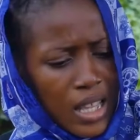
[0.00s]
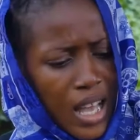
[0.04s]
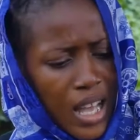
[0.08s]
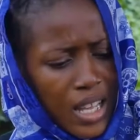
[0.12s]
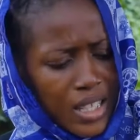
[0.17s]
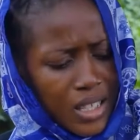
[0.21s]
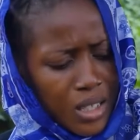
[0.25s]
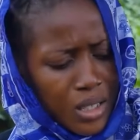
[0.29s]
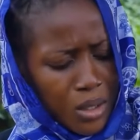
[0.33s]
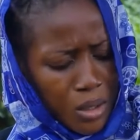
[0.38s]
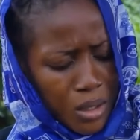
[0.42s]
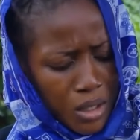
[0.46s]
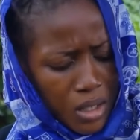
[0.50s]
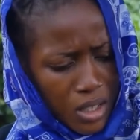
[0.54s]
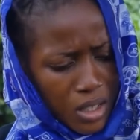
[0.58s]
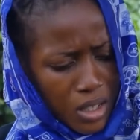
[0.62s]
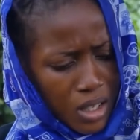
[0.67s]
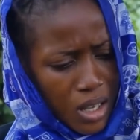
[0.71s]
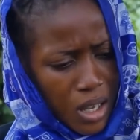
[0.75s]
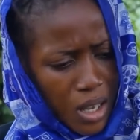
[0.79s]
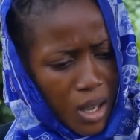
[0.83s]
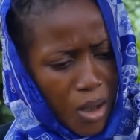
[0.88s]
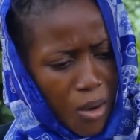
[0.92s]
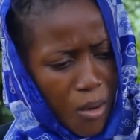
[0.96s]
Daddy,
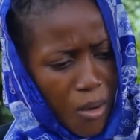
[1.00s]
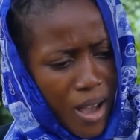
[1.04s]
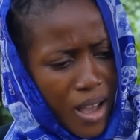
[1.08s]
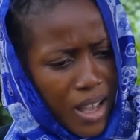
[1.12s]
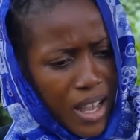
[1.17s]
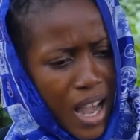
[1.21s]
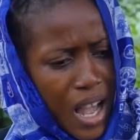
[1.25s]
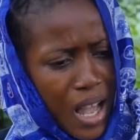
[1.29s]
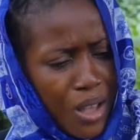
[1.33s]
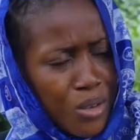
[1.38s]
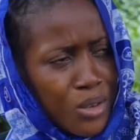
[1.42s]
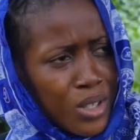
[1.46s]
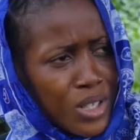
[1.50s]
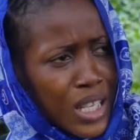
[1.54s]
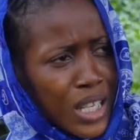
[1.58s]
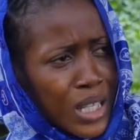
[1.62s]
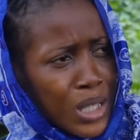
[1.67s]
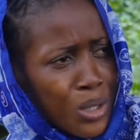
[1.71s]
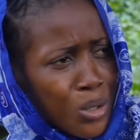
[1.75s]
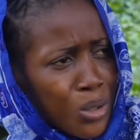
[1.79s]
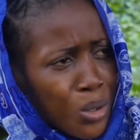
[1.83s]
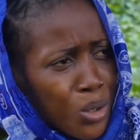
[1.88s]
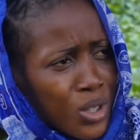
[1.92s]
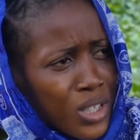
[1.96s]
why can you
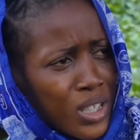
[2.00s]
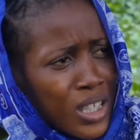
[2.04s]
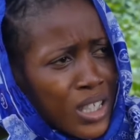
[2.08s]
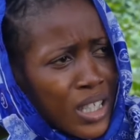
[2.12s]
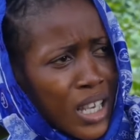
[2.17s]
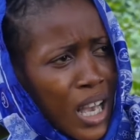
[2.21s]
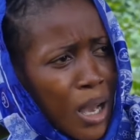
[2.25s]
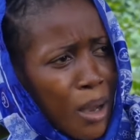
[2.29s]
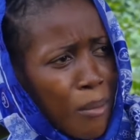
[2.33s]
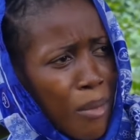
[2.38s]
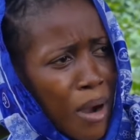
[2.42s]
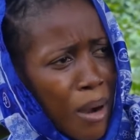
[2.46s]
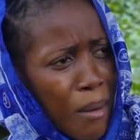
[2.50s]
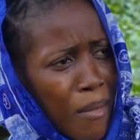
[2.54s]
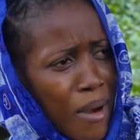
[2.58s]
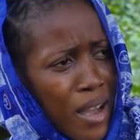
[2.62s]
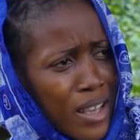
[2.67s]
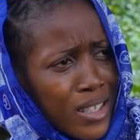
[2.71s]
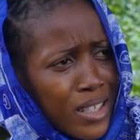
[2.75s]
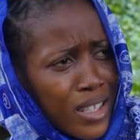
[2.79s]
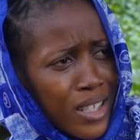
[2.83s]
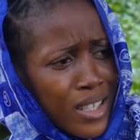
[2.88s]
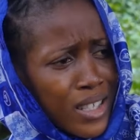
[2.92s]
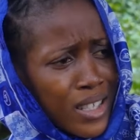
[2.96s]
say such about
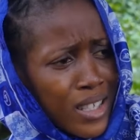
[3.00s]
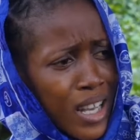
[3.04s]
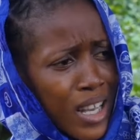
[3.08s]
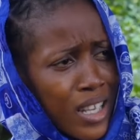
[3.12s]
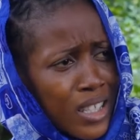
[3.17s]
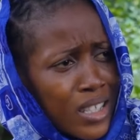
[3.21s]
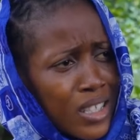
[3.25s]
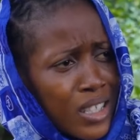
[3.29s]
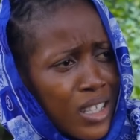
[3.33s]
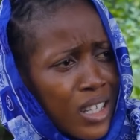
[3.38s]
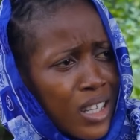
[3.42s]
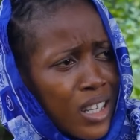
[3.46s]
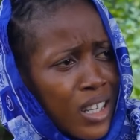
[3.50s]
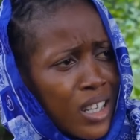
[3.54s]
my sisters?